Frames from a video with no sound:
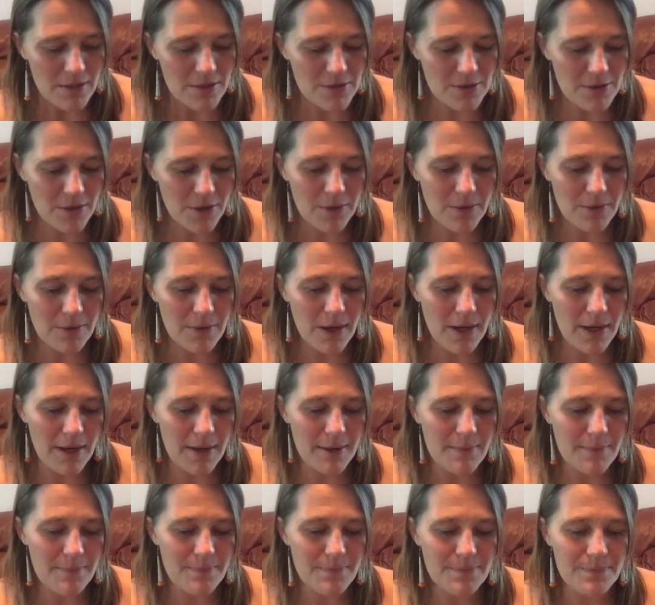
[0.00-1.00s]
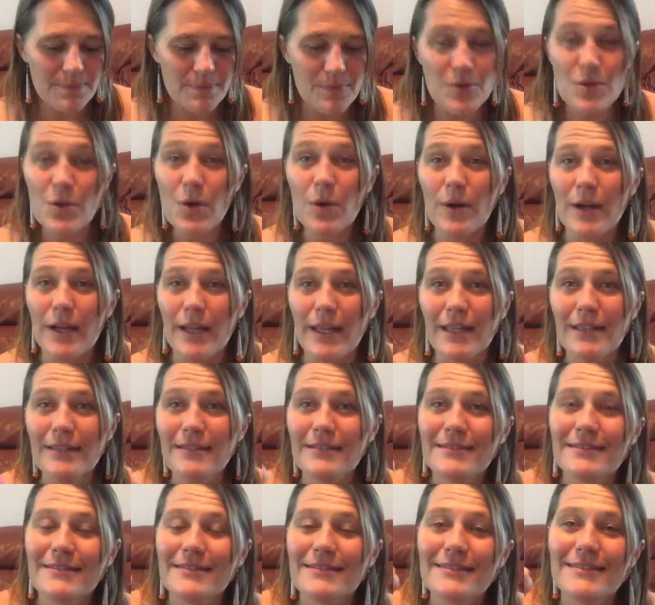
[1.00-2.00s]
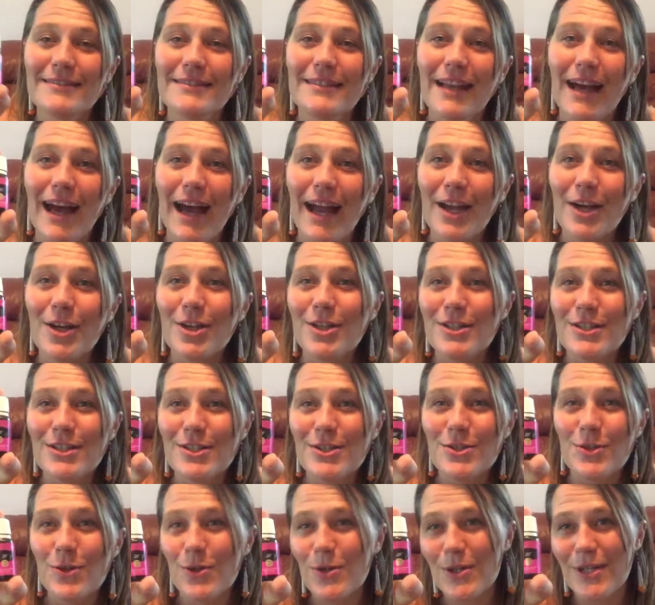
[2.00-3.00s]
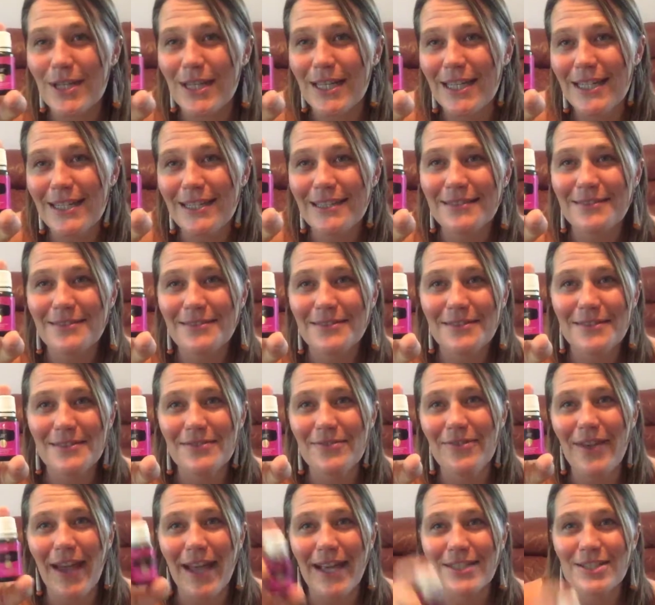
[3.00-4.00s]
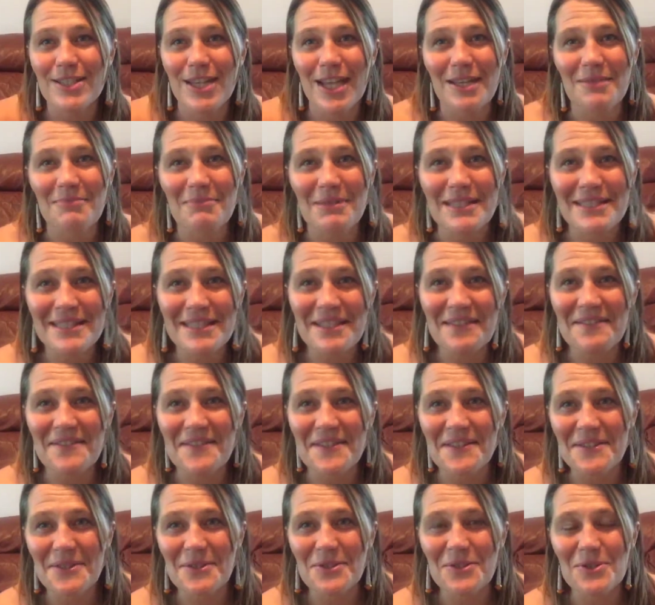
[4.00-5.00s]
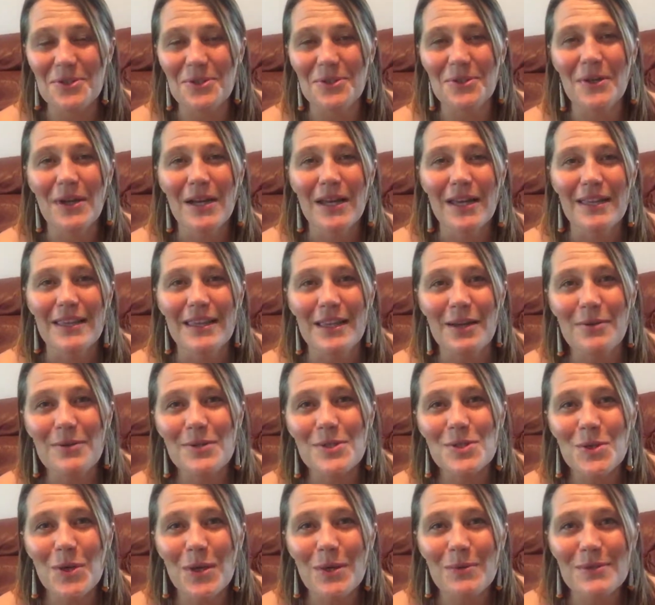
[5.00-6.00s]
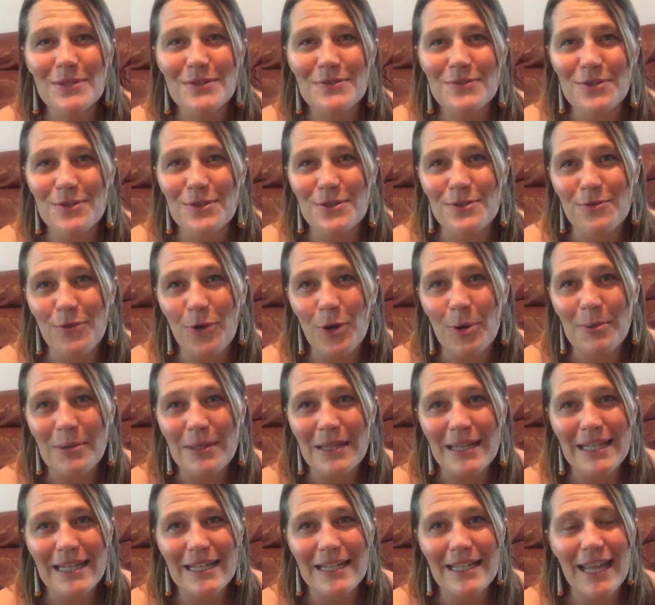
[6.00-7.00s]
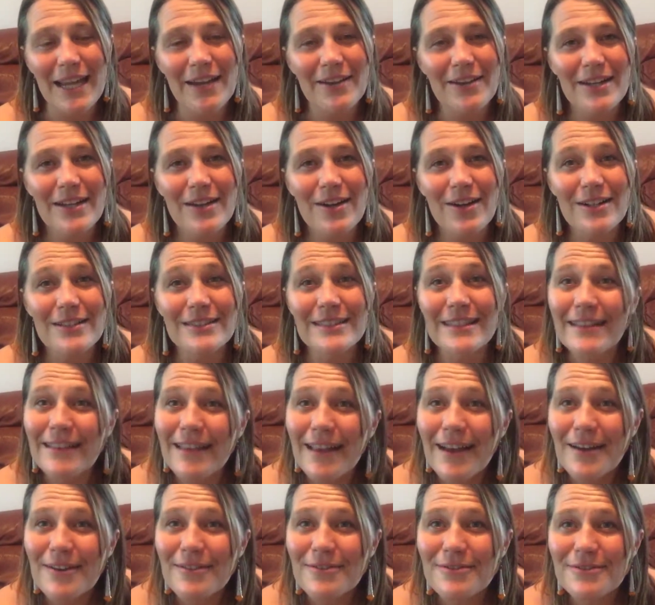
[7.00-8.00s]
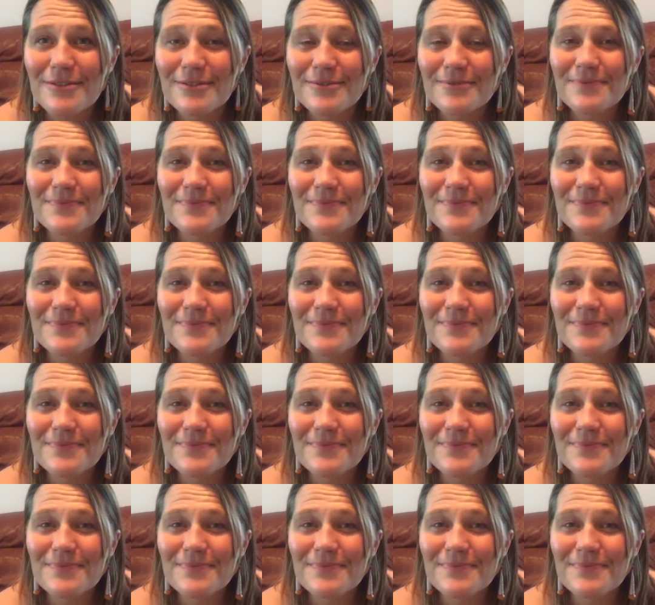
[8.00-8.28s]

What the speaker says: So, joy, I heard a story, fact check me, see if this is true, that when joy was first formulated, Gary called it love.